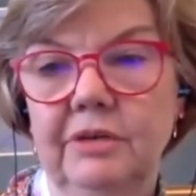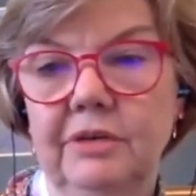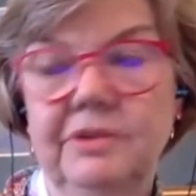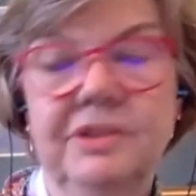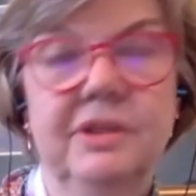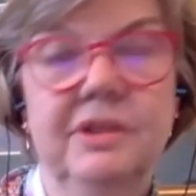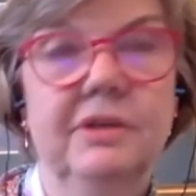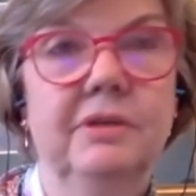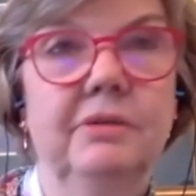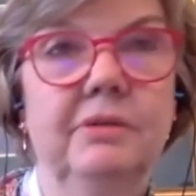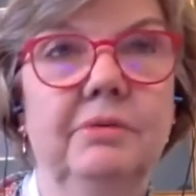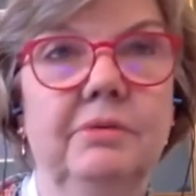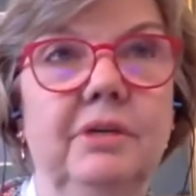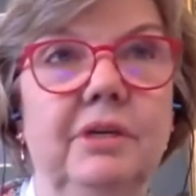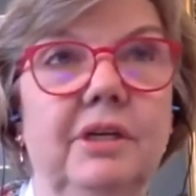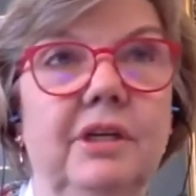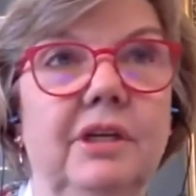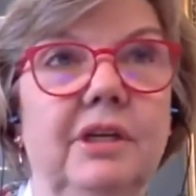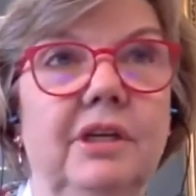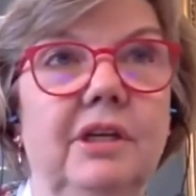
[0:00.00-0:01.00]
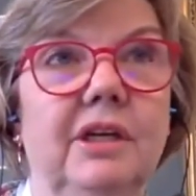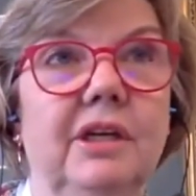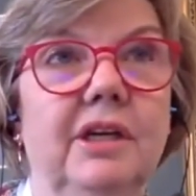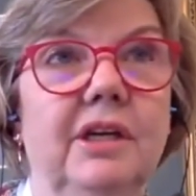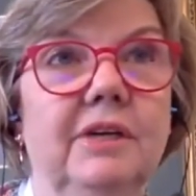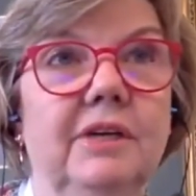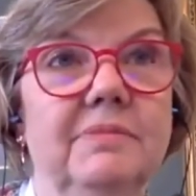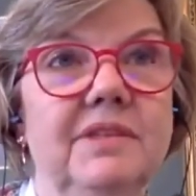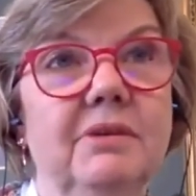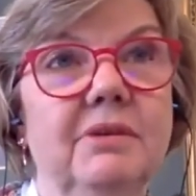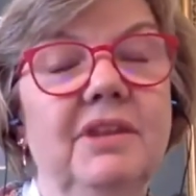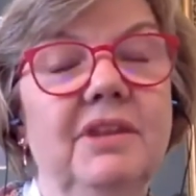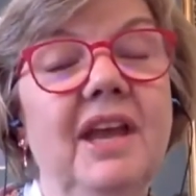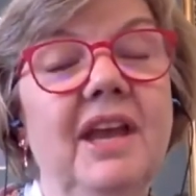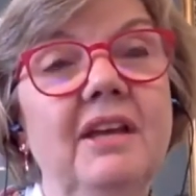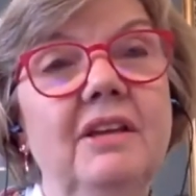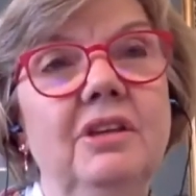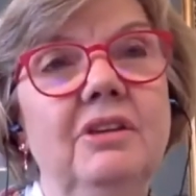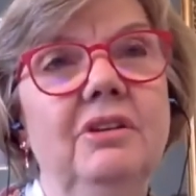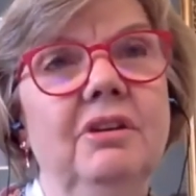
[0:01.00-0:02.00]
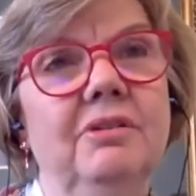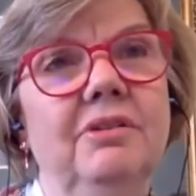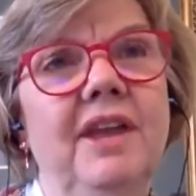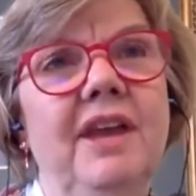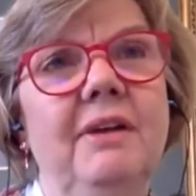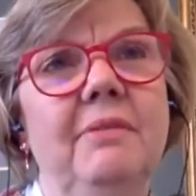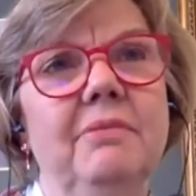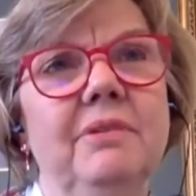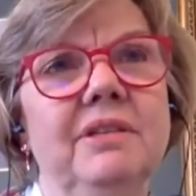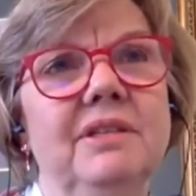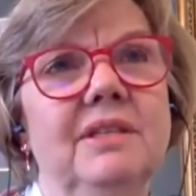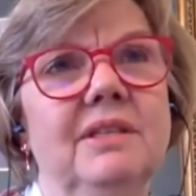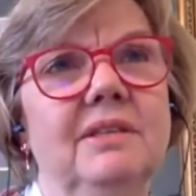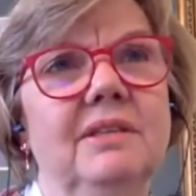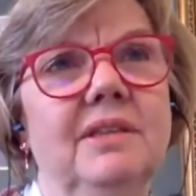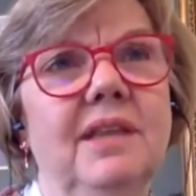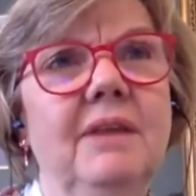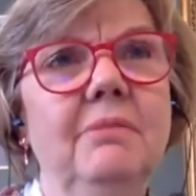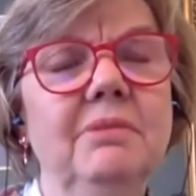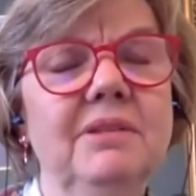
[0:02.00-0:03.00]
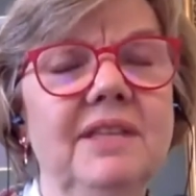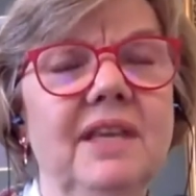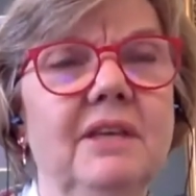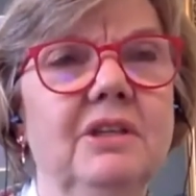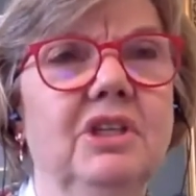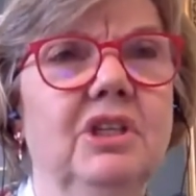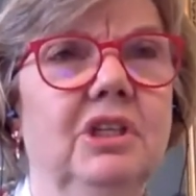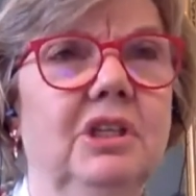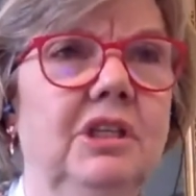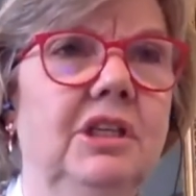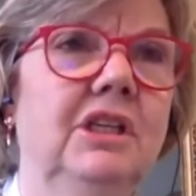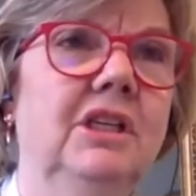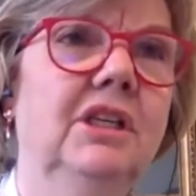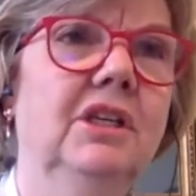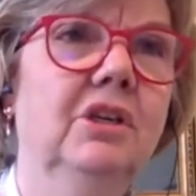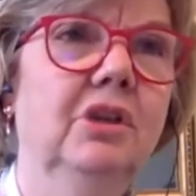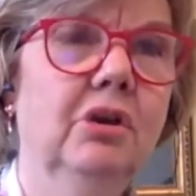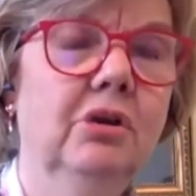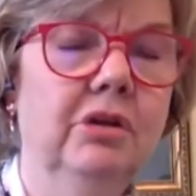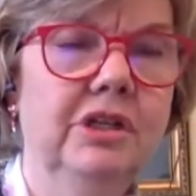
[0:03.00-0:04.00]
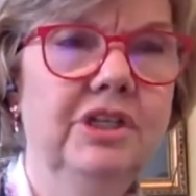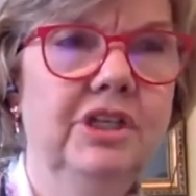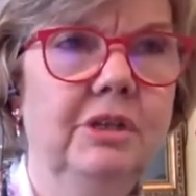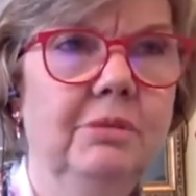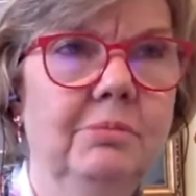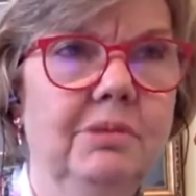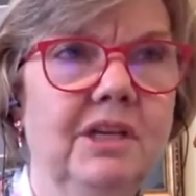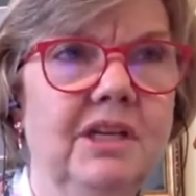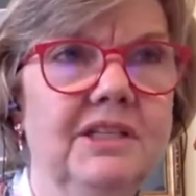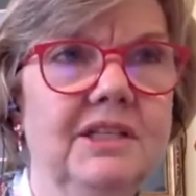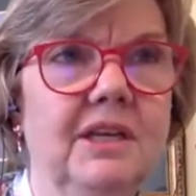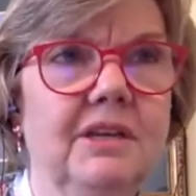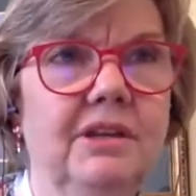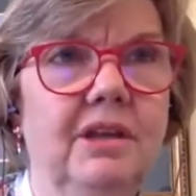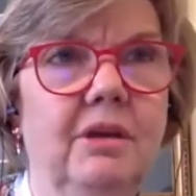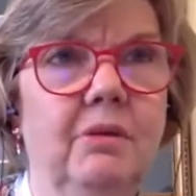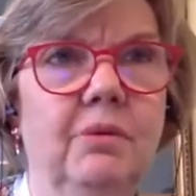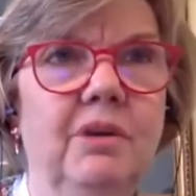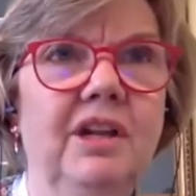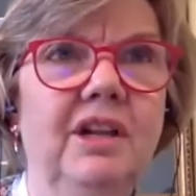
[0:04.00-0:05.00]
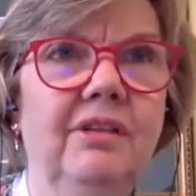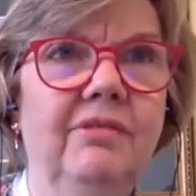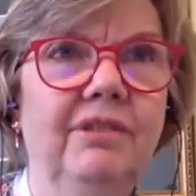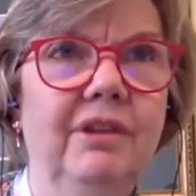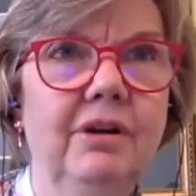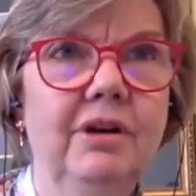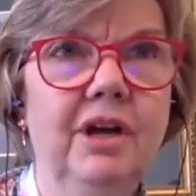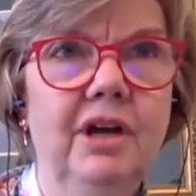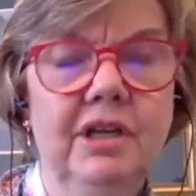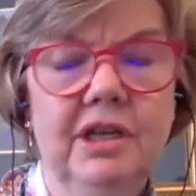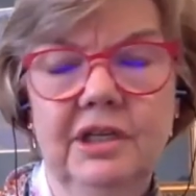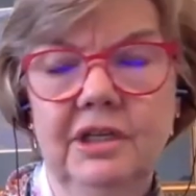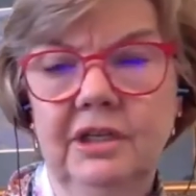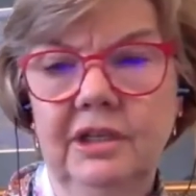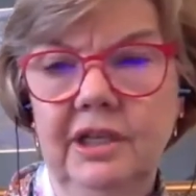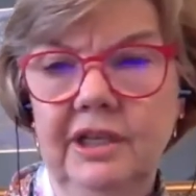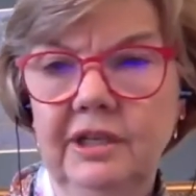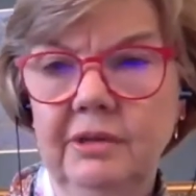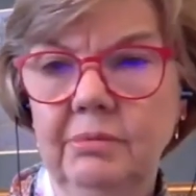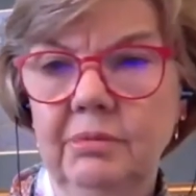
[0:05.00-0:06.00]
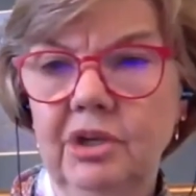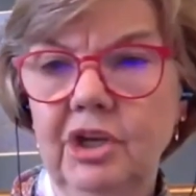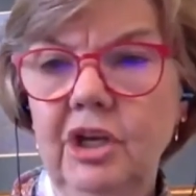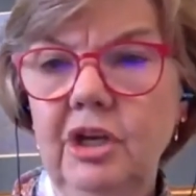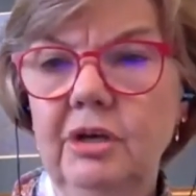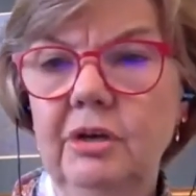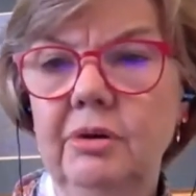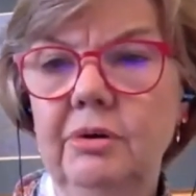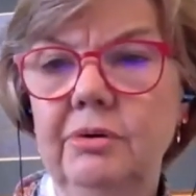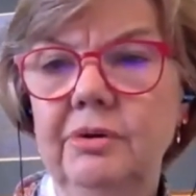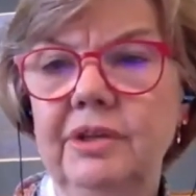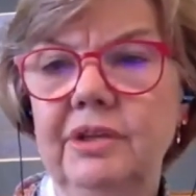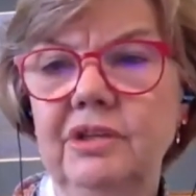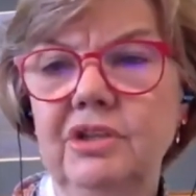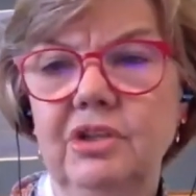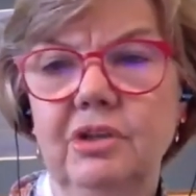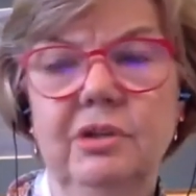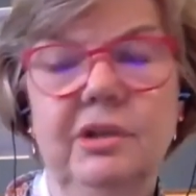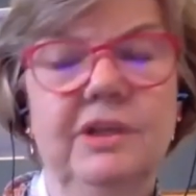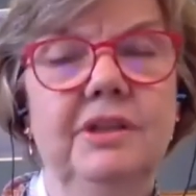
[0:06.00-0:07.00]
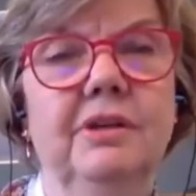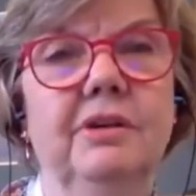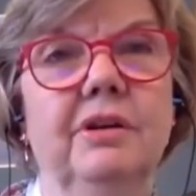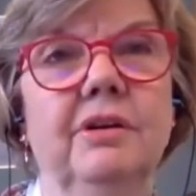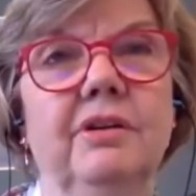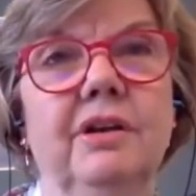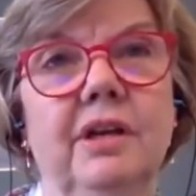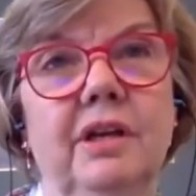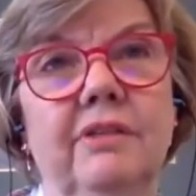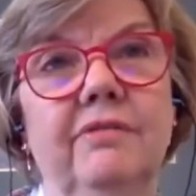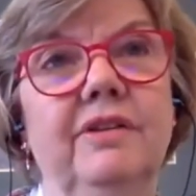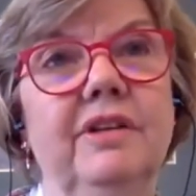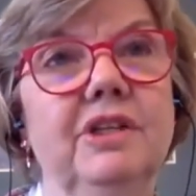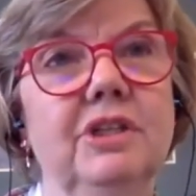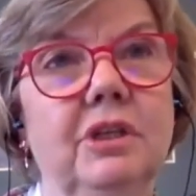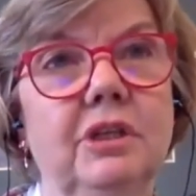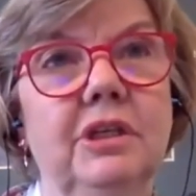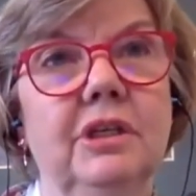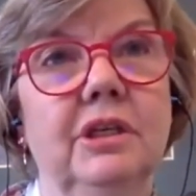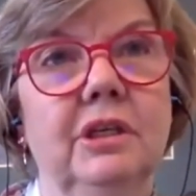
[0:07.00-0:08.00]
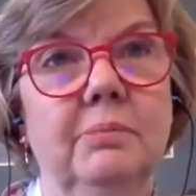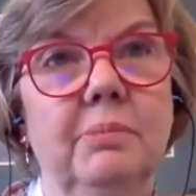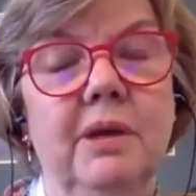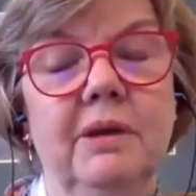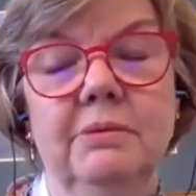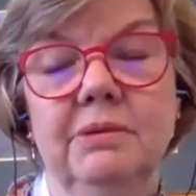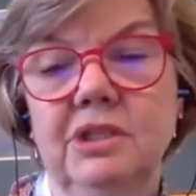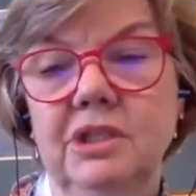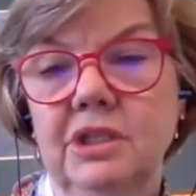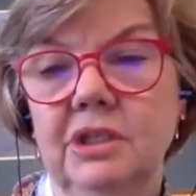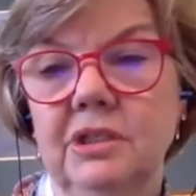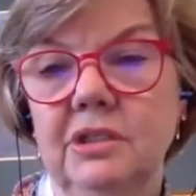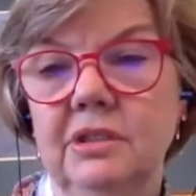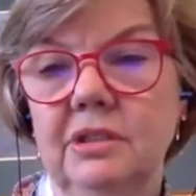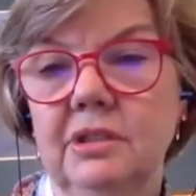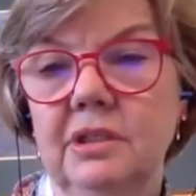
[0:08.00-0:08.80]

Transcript: So, um, so that you know, that was that was actually encouraging because I thought, well, if they're not going to let them go, then surely they're eventually going to publish it